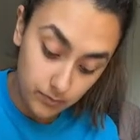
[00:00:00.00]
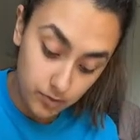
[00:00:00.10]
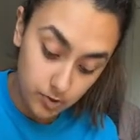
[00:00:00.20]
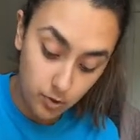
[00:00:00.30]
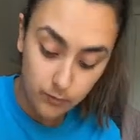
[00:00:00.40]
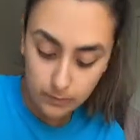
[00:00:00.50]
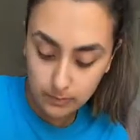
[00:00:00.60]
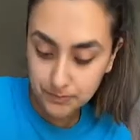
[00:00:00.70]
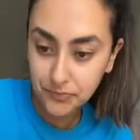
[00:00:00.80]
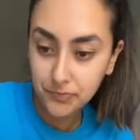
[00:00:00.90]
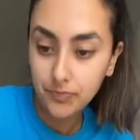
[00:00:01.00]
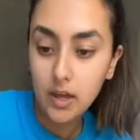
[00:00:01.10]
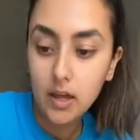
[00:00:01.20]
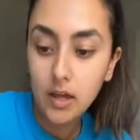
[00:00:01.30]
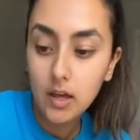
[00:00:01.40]
So
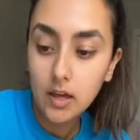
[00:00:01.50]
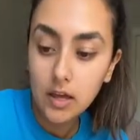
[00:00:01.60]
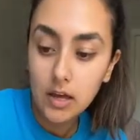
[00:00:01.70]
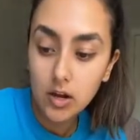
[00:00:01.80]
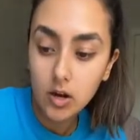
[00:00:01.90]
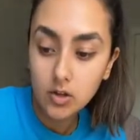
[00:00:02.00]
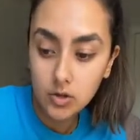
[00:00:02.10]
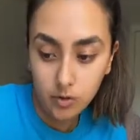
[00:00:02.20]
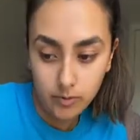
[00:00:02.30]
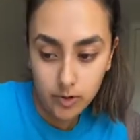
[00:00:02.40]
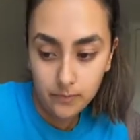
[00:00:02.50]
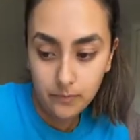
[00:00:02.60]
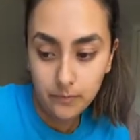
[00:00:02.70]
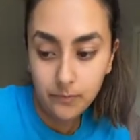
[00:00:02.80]
in October,